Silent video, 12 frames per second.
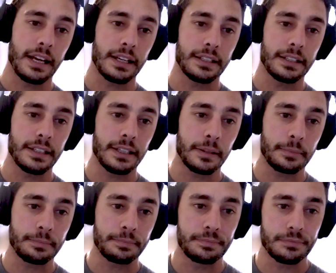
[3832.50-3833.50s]
And,
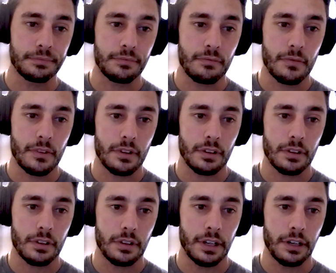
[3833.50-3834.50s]

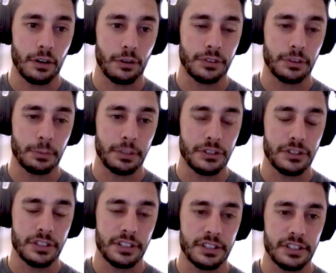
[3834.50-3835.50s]
hopefully it'll be
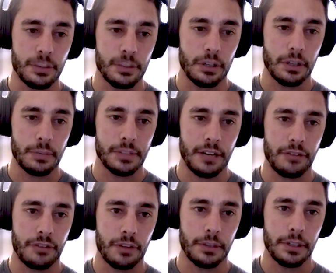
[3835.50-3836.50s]
interesting to see what comes
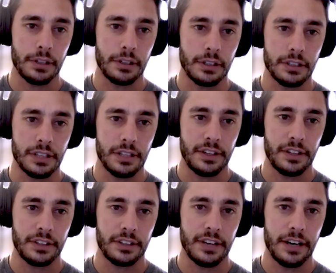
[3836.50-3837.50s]
out from it because I
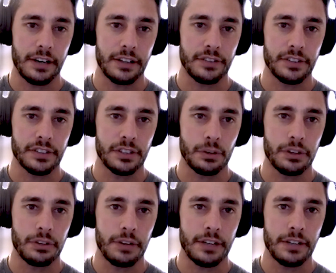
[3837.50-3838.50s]
think the narrative is
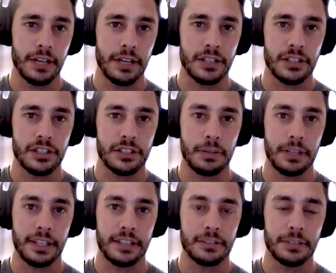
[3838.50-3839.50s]
going in the right direction. It's just
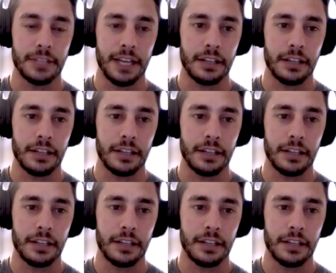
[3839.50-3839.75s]
about getting some